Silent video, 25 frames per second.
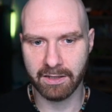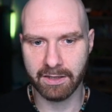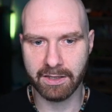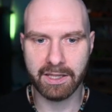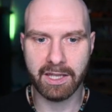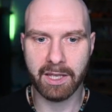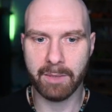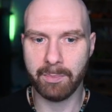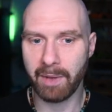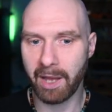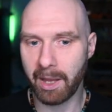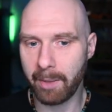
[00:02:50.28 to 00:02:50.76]

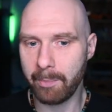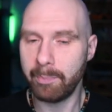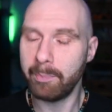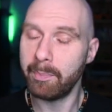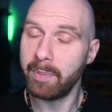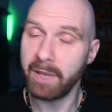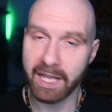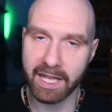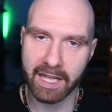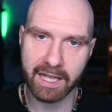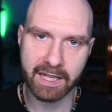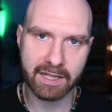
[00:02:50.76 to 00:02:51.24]
dip a
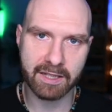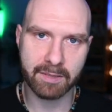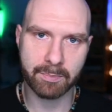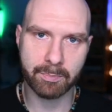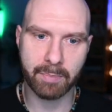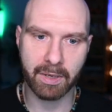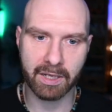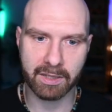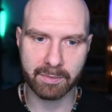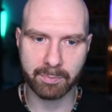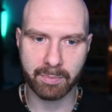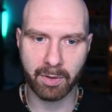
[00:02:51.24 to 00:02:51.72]
bit,
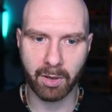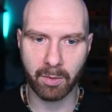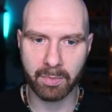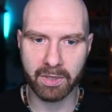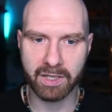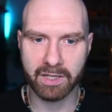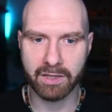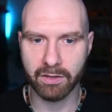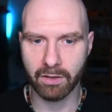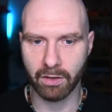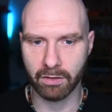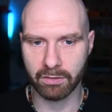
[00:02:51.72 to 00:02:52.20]
but
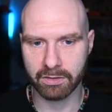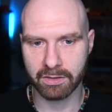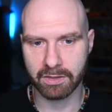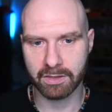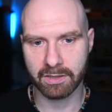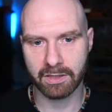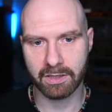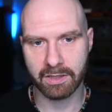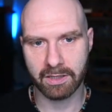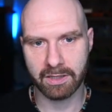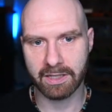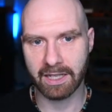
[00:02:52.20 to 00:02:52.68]
probably not
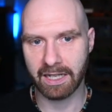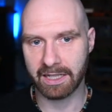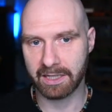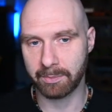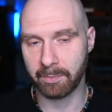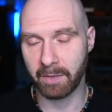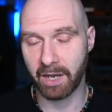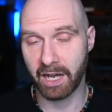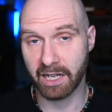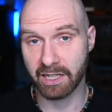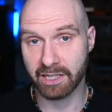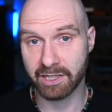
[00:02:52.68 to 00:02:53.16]
that
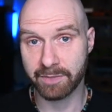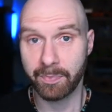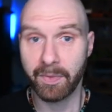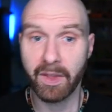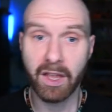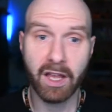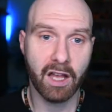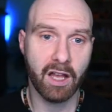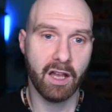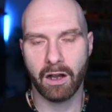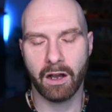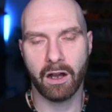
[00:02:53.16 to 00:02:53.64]
much.
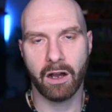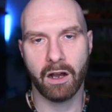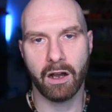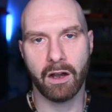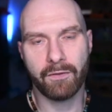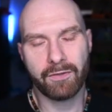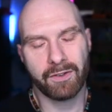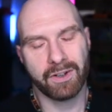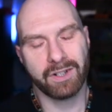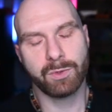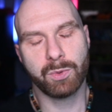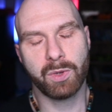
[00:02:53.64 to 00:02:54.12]

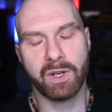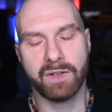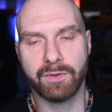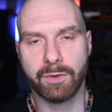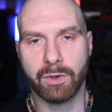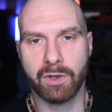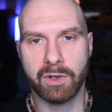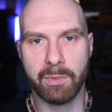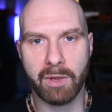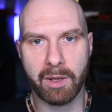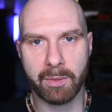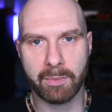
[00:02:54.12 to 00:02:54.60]
Of course, we have to
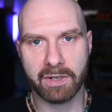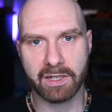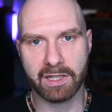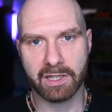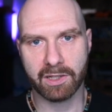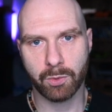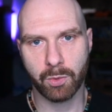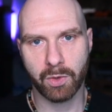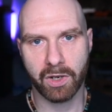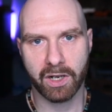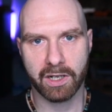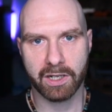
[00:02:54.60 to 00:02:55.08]
remember
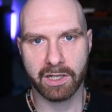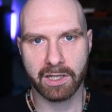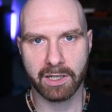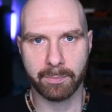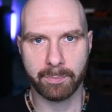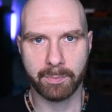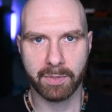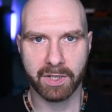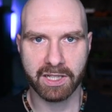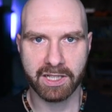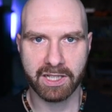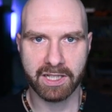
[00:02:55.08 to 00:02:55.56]
that we are in a
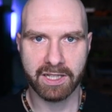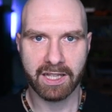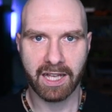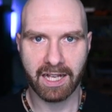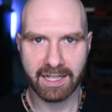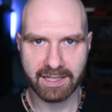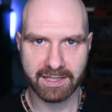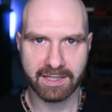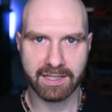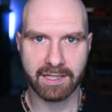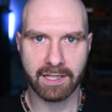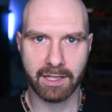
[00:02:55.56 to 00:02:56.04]
pretty
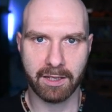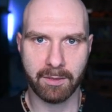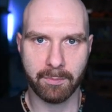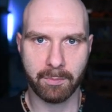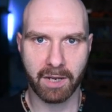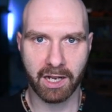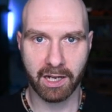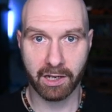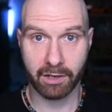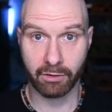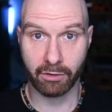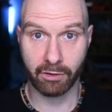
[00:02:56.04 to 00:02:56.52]
nasty
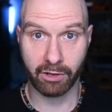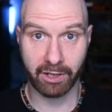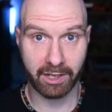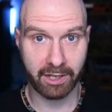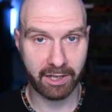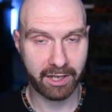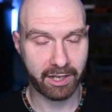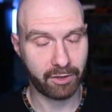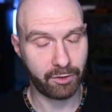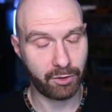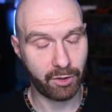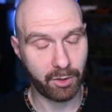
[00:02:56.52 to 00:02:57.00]

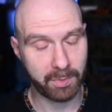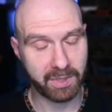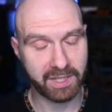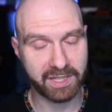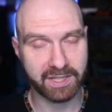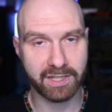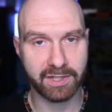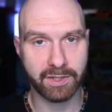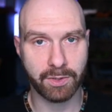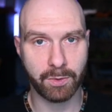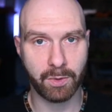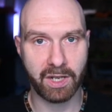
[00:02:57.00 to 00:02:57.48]
macroeconomic
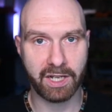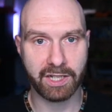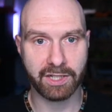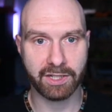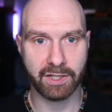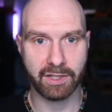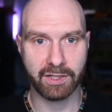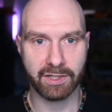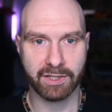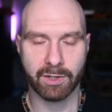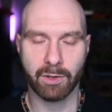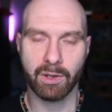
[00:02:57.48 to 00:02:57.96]

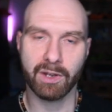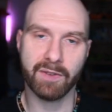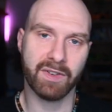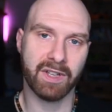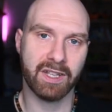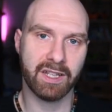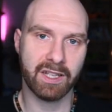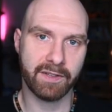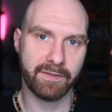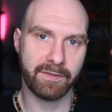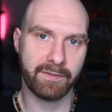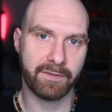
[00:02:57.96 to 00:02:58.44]
situation. So
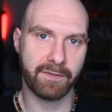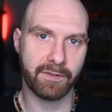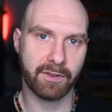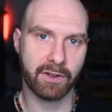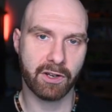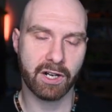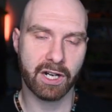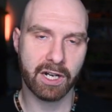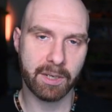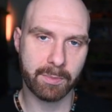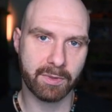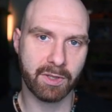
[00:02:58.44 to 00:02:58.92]
even if
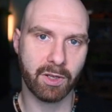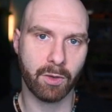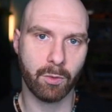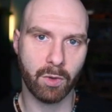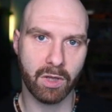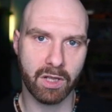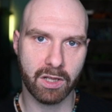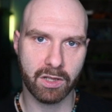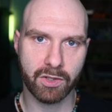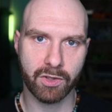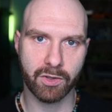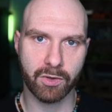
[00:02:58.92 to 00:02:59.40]
crypto
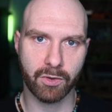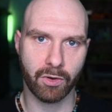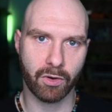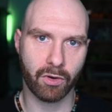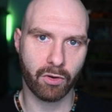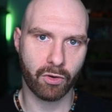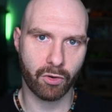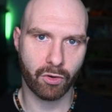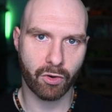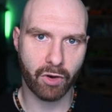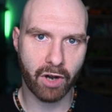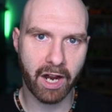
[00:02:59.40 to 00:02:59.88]
will do
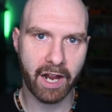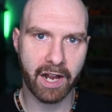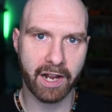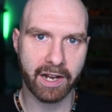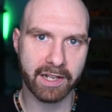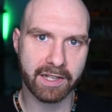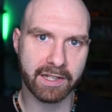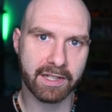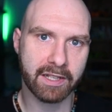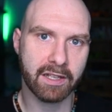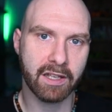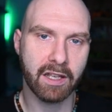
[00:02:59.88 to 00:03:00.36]
all
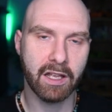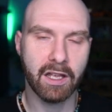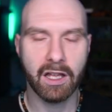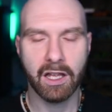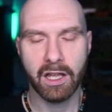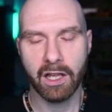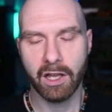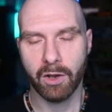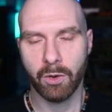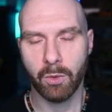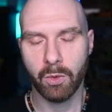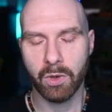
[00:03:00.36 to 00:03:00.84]
right,
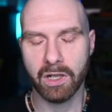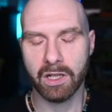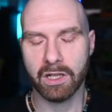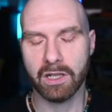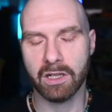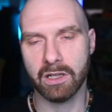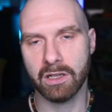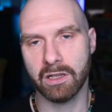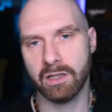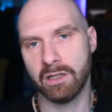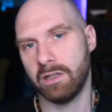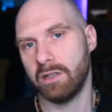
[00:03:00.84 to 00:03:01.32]

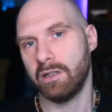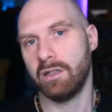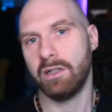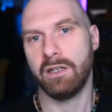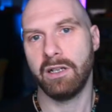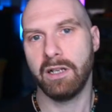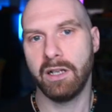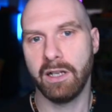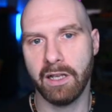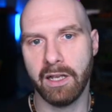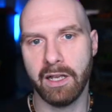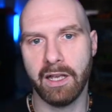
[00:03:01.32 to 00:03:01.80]
well,
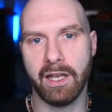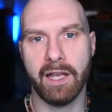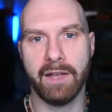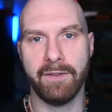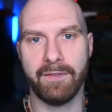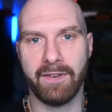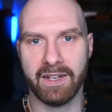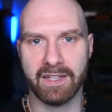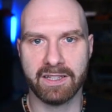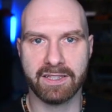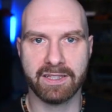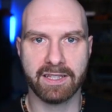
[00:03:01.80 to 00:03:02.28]

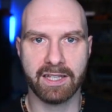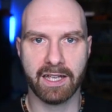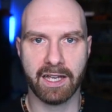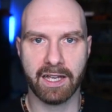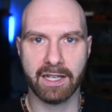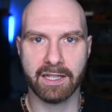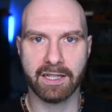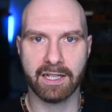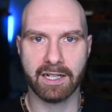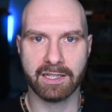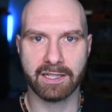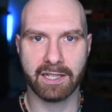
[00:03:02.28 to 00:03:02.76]
if let's
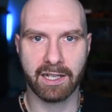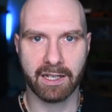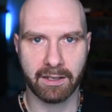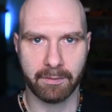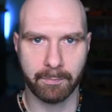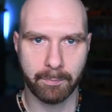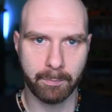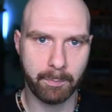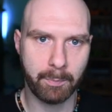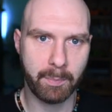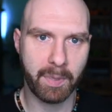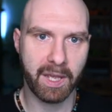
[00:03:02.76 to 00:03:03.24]
say there's a
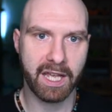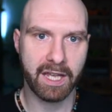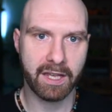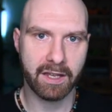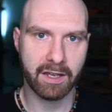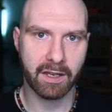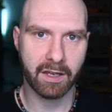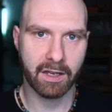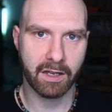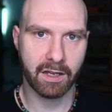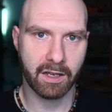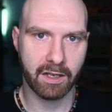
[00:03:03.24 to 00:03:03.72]

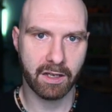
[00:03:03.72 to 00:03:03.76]
big